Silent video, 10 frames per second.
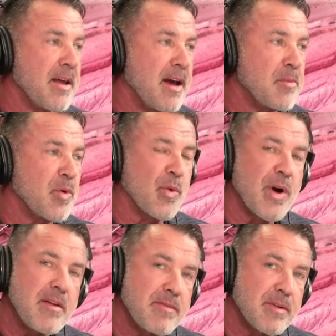I'm
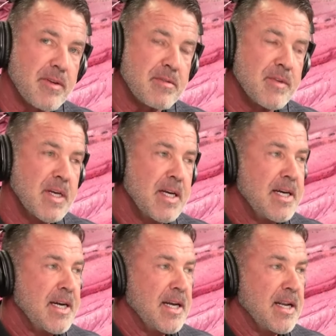grateful,
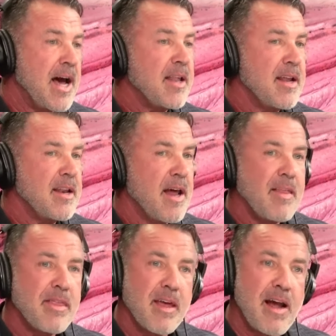not
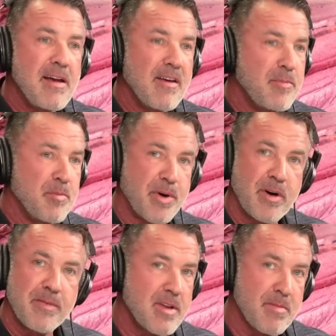that I have been
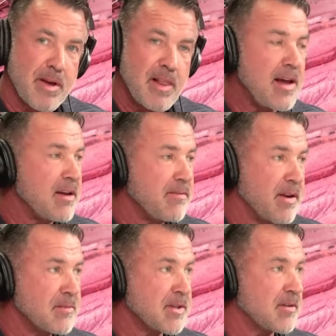perfect in my life,
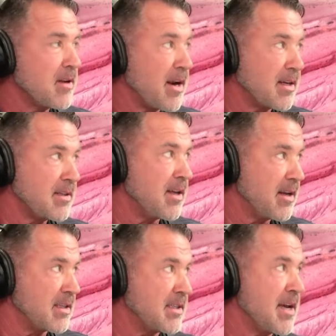and I'm certainly not
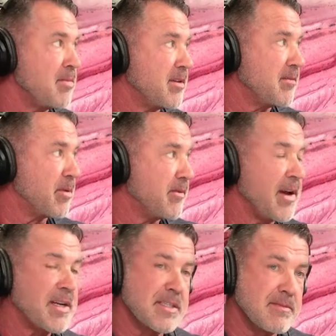an example of
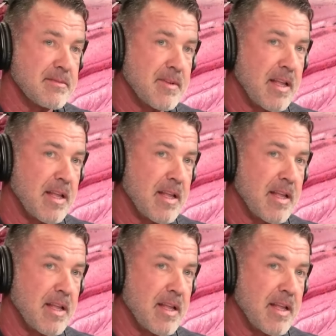perfection.